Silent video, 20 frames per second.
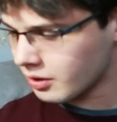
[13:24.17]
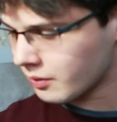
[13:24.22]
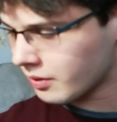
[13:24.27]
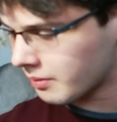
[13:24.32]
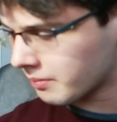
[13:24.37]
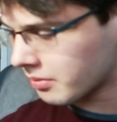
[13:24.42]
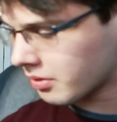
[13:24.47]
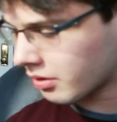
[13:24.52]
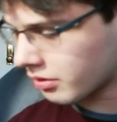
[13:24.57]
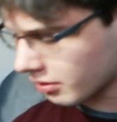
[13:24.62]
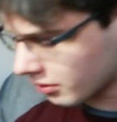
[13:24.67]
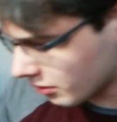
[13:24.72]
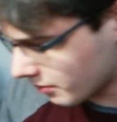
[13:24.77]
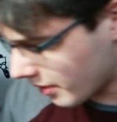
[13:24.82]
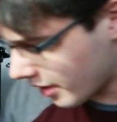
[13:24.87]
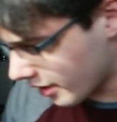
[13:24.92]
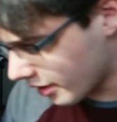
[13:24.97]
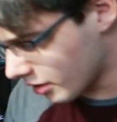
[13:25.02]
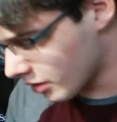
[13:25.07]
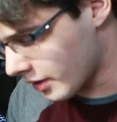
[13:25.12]
you know what, I'm gonna throw
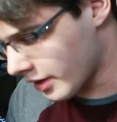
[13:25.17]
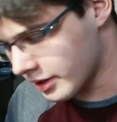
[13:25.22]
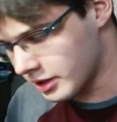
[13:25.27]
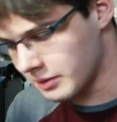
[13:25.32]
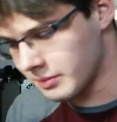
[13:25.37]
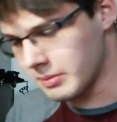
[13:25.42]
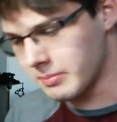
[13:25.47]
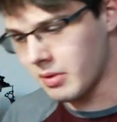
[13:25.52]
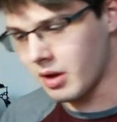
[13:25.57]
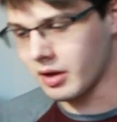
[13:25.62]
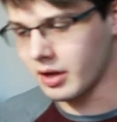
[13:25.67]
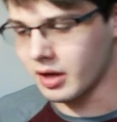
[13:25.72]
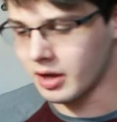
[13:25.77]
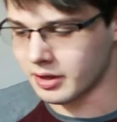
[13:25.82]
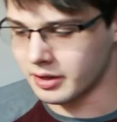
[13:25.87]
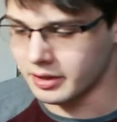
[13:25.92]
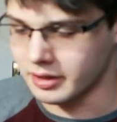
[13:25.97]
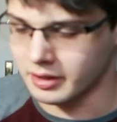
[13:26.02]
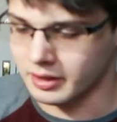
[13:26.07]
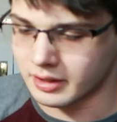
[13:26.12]
My Hero Academia manga
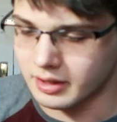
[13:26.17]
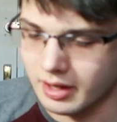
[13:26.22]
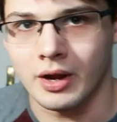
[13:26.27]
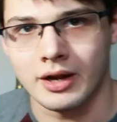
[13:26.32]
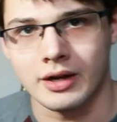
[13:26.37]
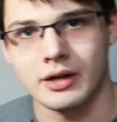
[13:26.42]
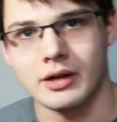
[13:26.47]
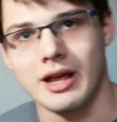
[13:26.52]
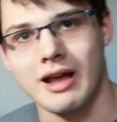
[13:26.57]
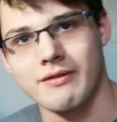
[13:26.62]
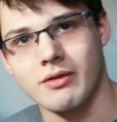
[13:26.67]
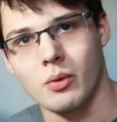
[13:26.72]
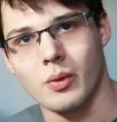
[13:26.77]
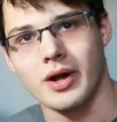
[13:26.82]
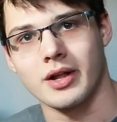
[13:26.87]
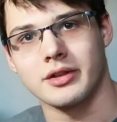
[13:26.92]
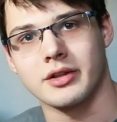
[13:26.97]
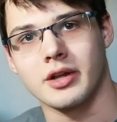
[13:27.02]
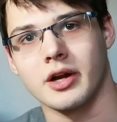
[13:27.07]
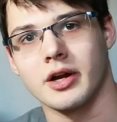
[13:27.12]
on here and have a
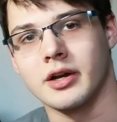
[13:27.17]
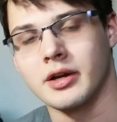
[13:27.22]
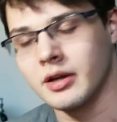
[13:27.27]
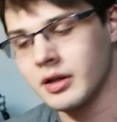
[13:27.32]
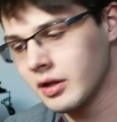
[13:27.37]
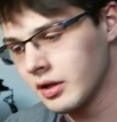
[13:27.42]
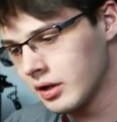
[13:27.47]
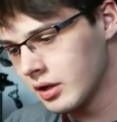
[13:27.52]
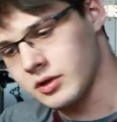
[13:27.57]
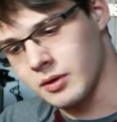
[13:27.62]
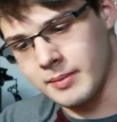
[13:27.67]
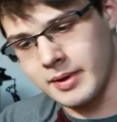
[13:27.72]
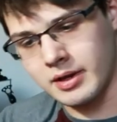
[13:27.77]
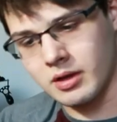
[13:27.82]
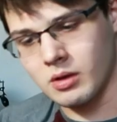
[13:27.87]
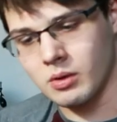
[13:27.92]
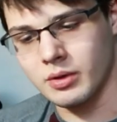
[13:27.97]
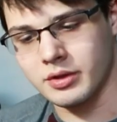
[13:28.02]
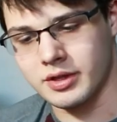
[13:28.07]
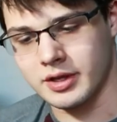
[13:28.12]
wild card. So my
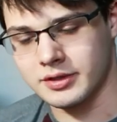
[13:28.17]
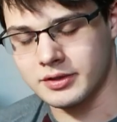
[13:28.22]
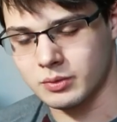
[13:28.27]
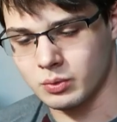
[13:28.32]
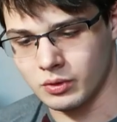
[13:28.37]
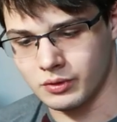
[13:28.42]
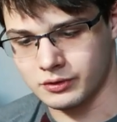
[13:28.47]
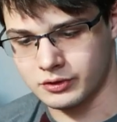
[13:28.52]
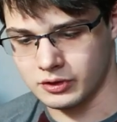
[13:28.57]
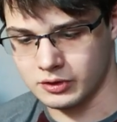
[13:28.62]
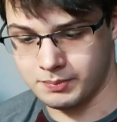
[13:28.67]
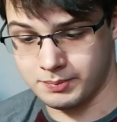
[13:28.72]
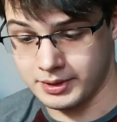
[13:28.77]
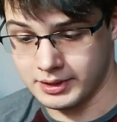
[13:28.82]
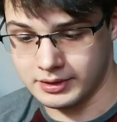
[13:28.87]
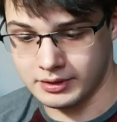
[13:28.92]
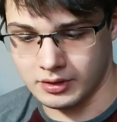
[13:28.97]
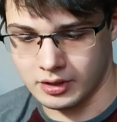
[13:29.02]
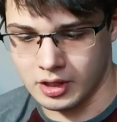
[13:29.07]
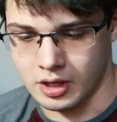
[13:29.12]
goal with this will just
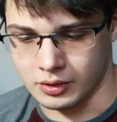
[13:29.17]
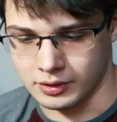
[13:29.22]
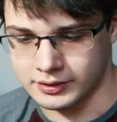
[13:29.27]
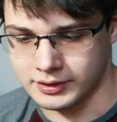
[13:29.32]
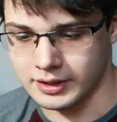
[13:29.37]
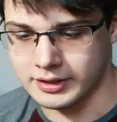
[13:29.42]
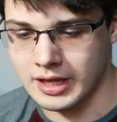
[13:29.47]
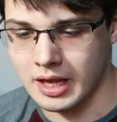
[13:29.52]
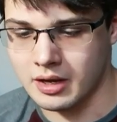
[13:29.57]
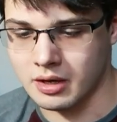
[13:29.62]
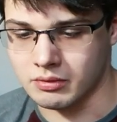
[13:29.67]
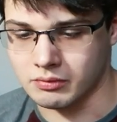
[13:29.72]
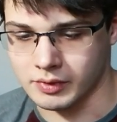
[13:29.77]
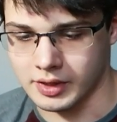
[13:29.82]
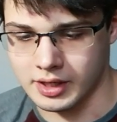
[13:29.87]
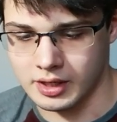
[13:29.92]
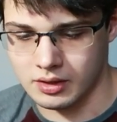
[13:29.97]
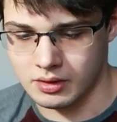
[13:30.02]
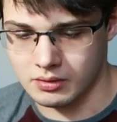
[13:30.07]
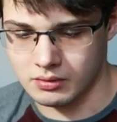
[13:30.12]
be to, you know, sit down and read